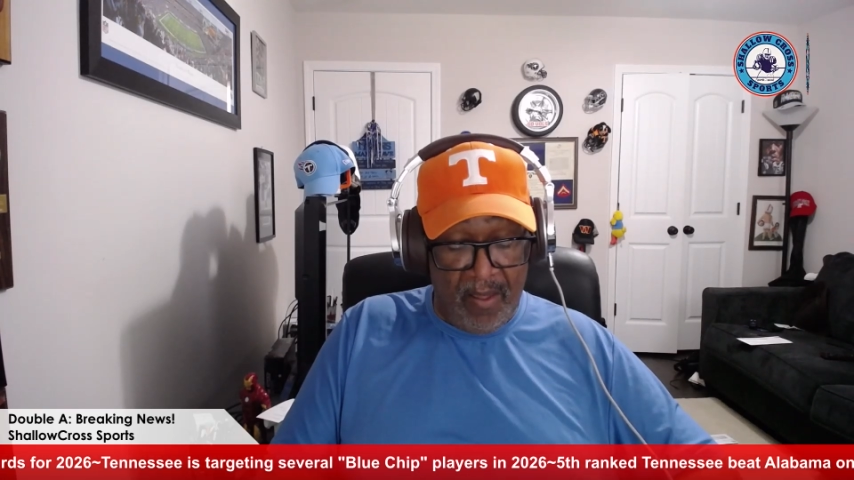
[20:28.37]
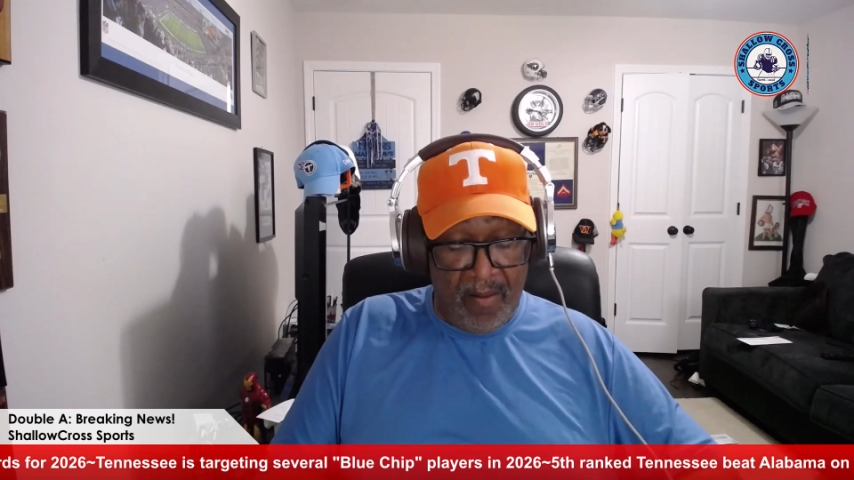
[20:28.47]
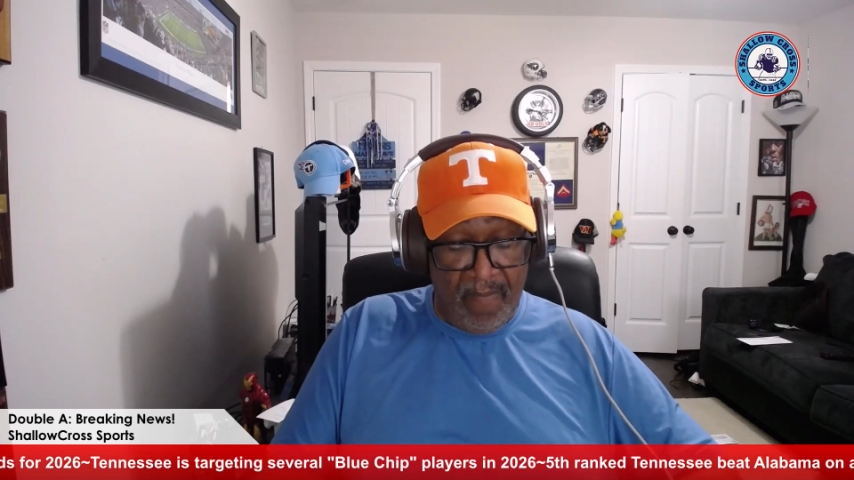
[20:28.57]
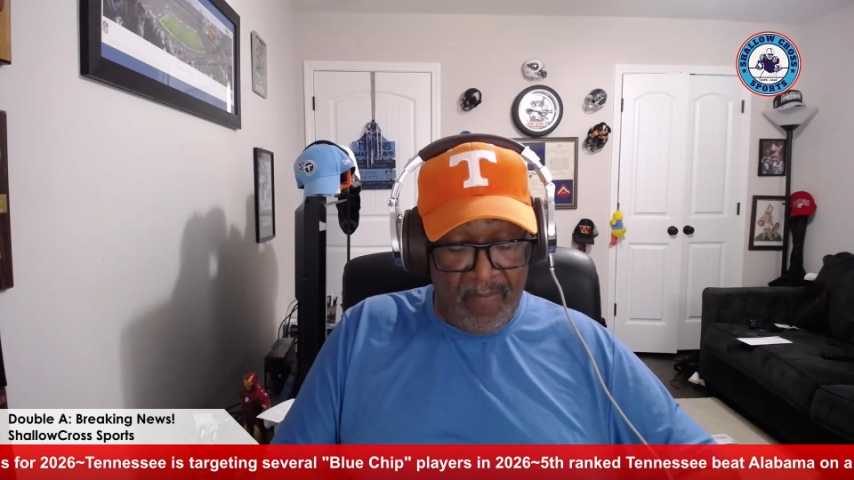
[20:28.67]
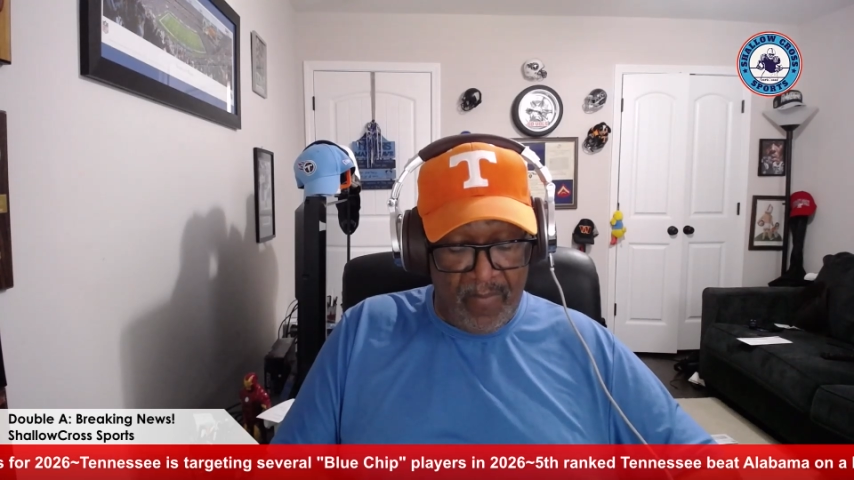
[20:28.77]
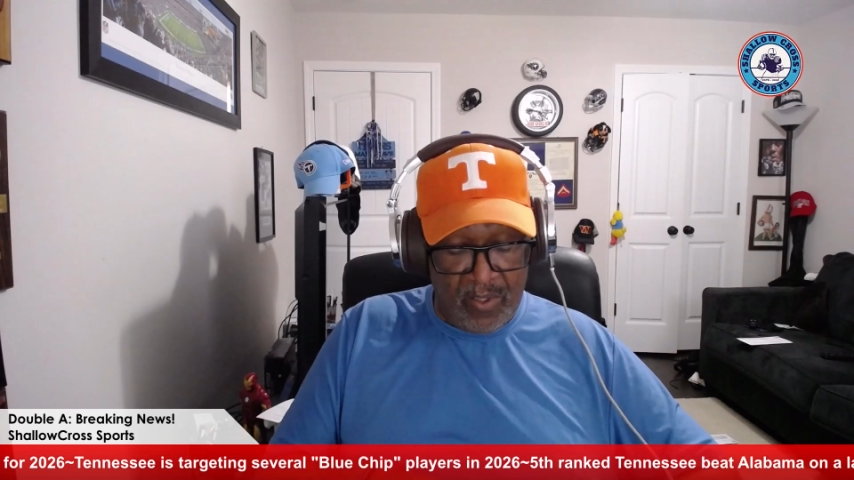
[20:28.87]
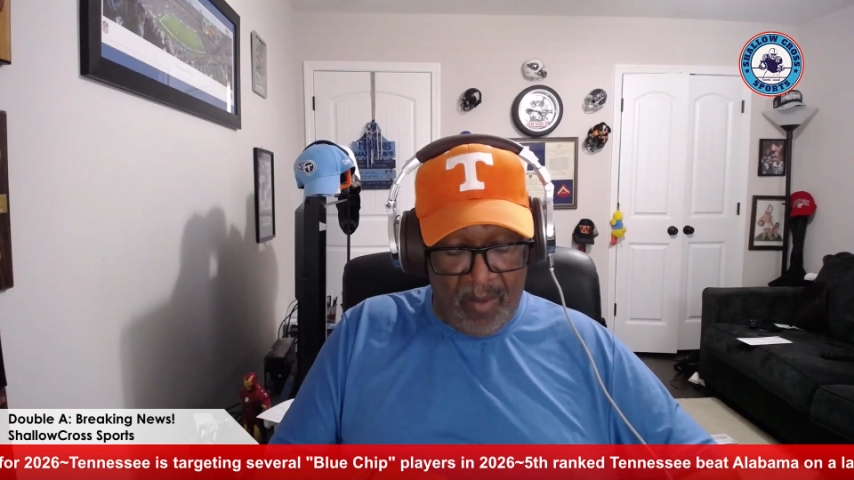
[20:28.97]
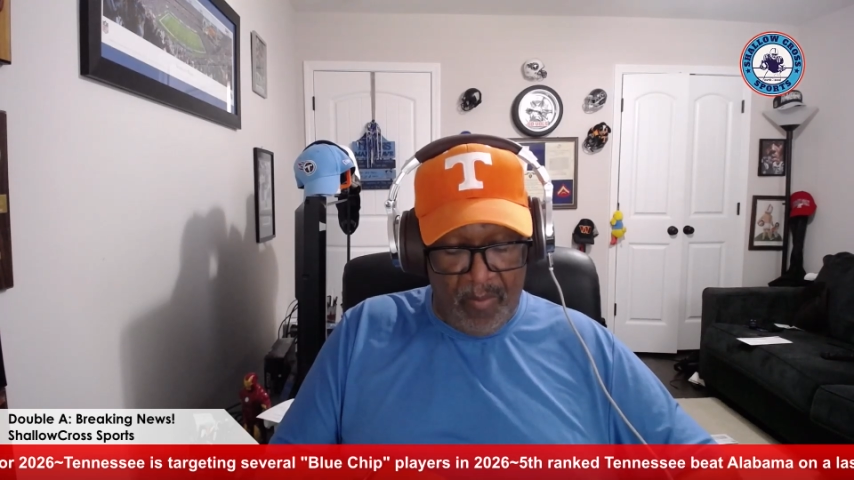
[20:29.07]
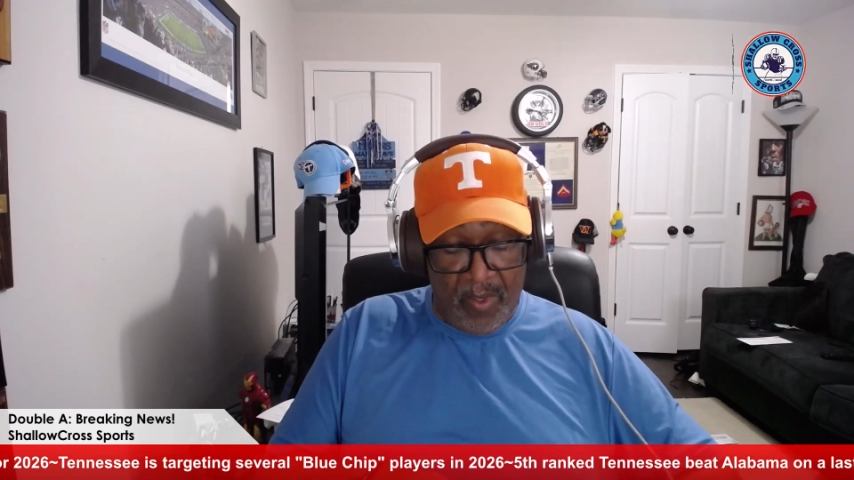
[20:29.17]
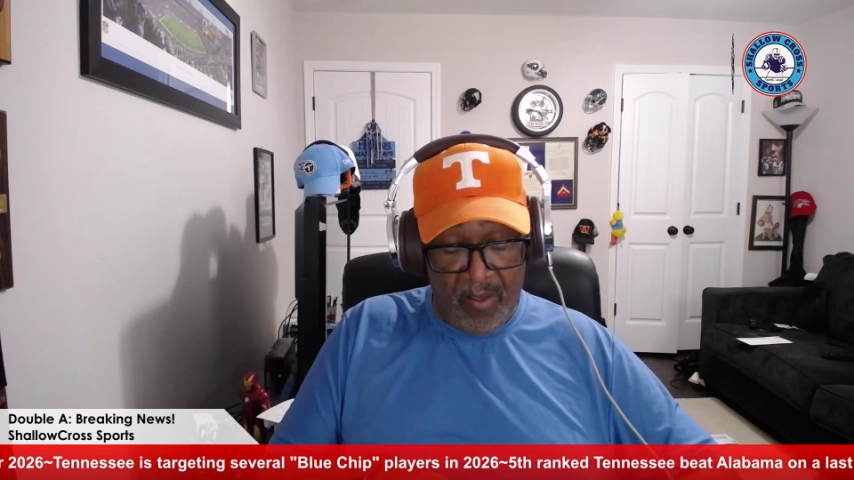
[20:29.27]
some of
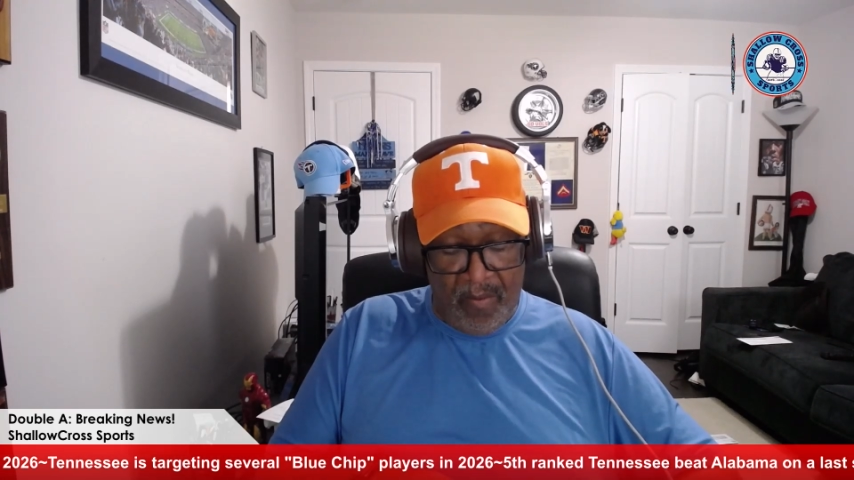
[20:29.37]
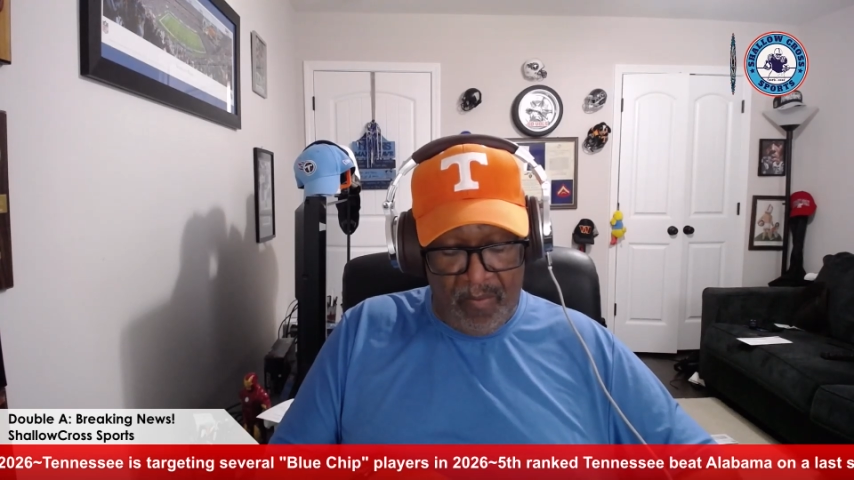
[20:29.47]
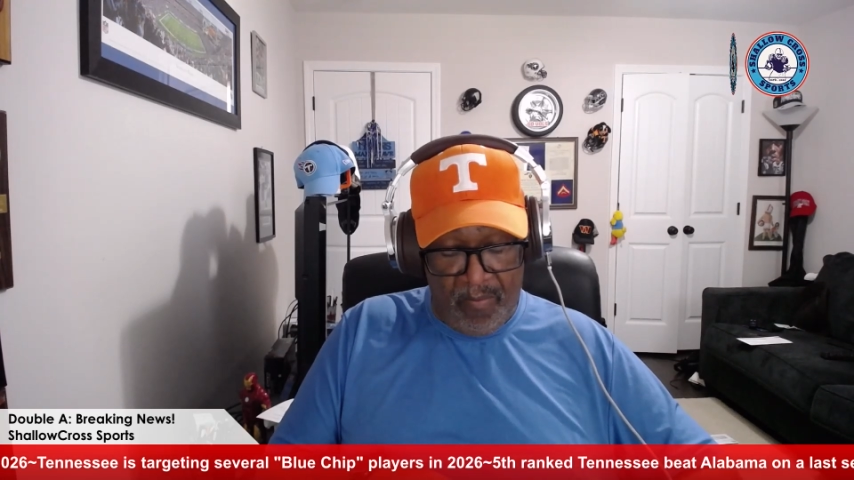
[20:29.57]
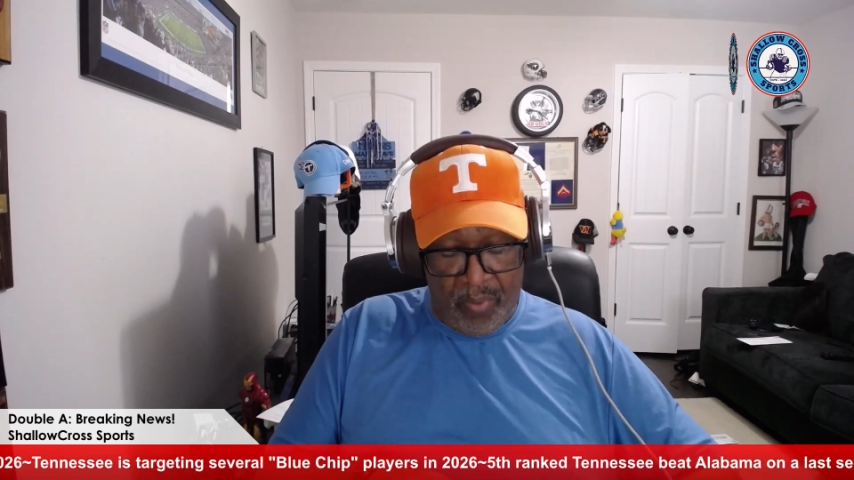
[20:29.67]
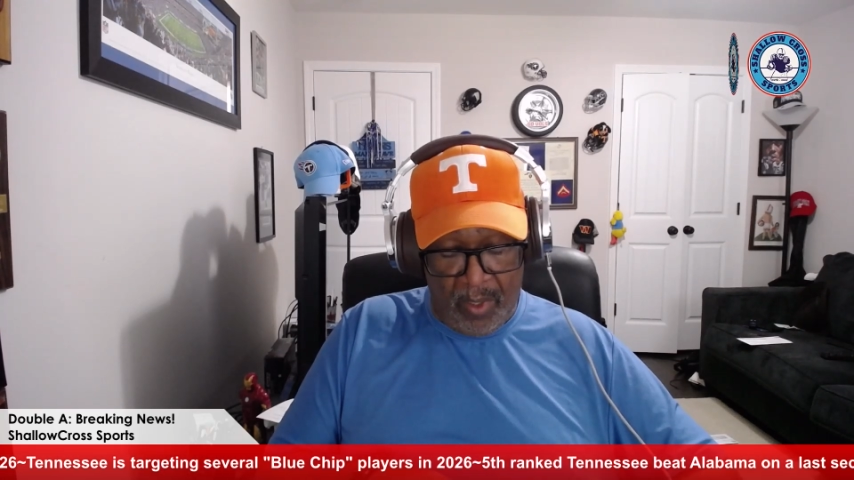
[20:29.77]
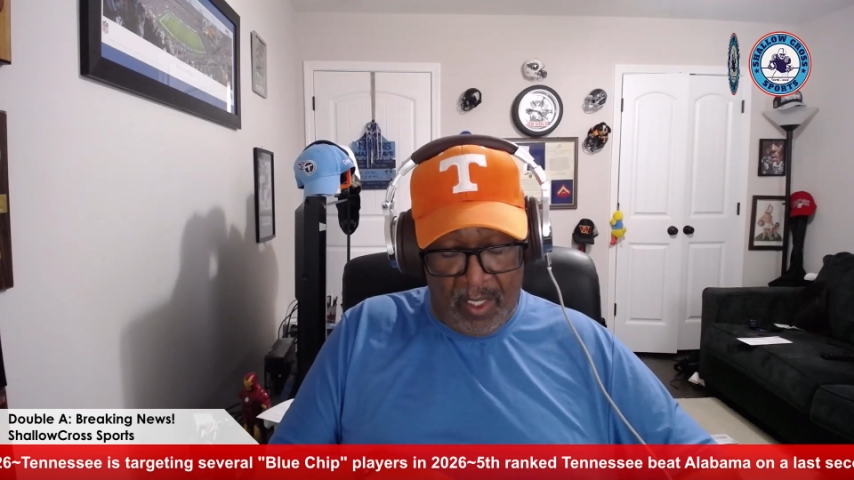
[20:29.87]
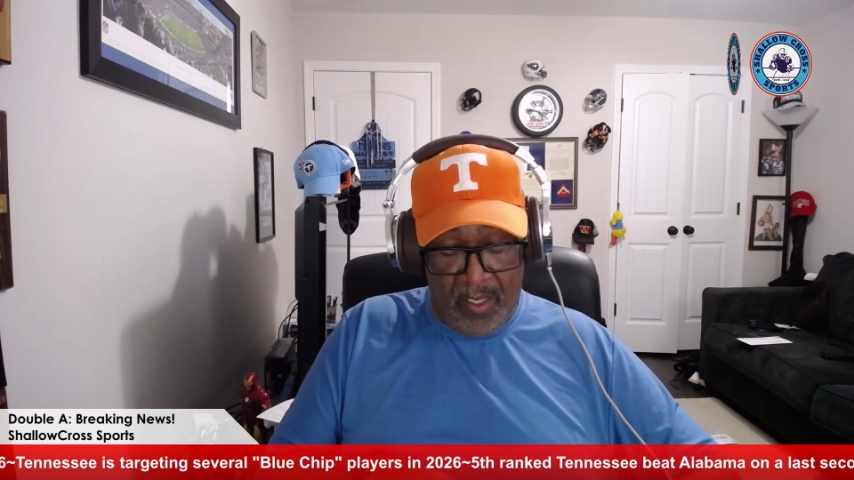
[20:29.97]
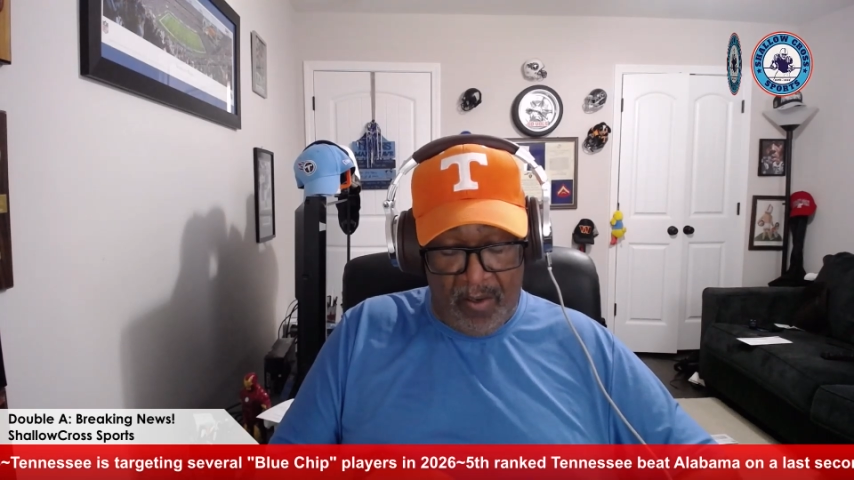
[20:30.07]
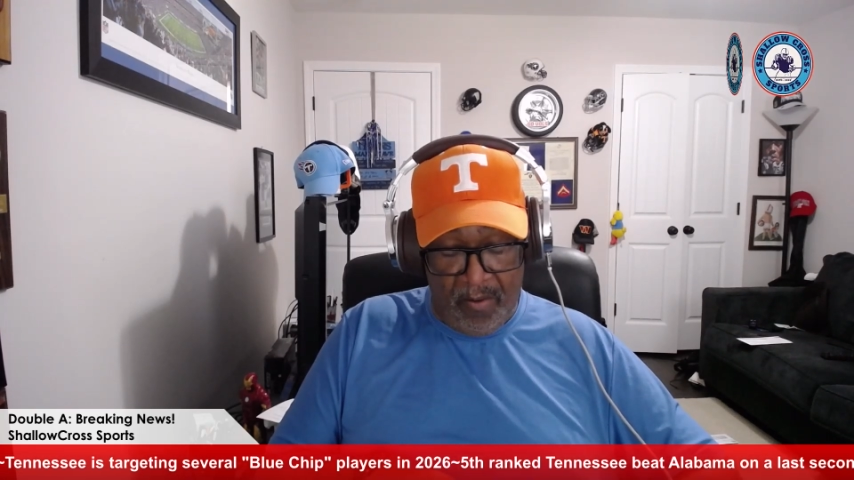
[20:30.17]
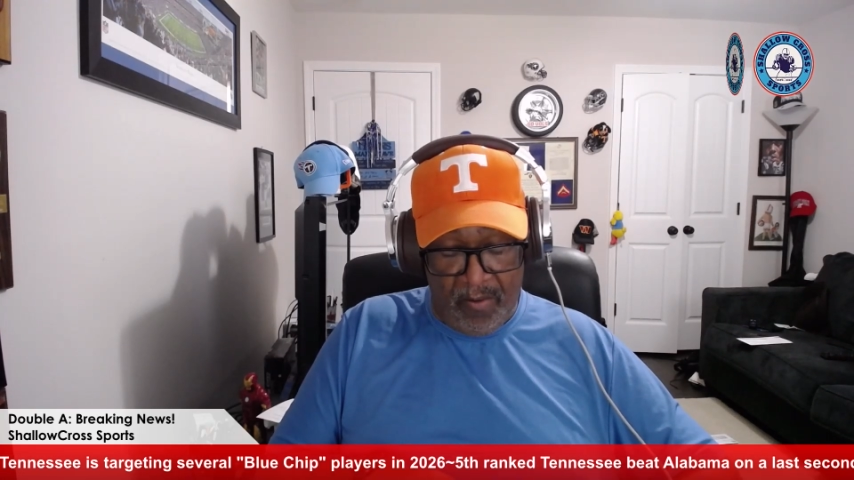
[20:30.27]
the players